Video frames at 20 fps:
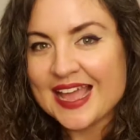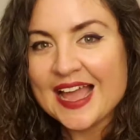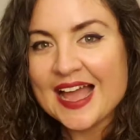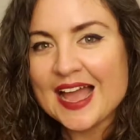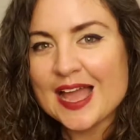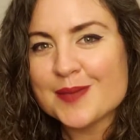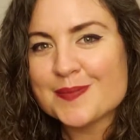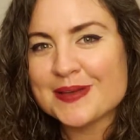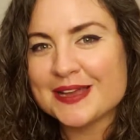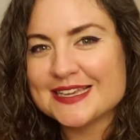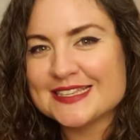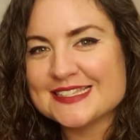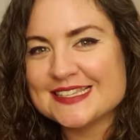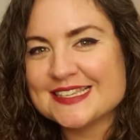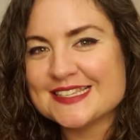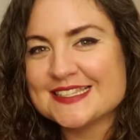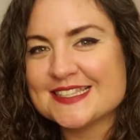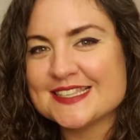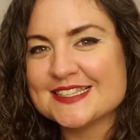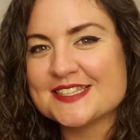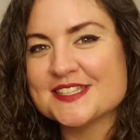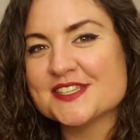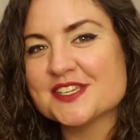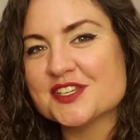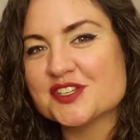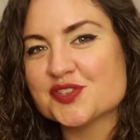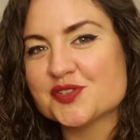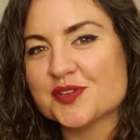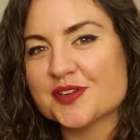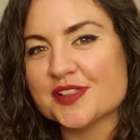Hi Pisces, this is
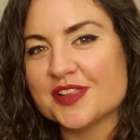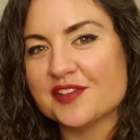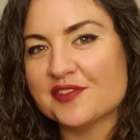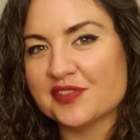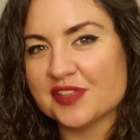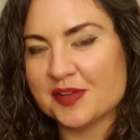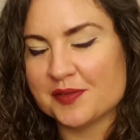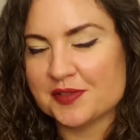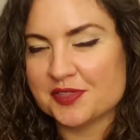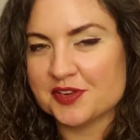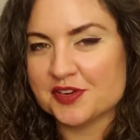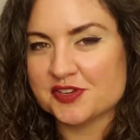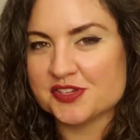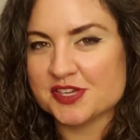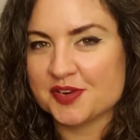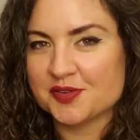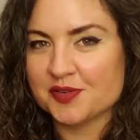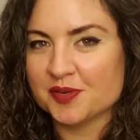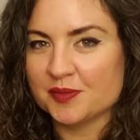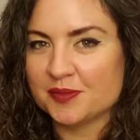Kajora Lovely with your general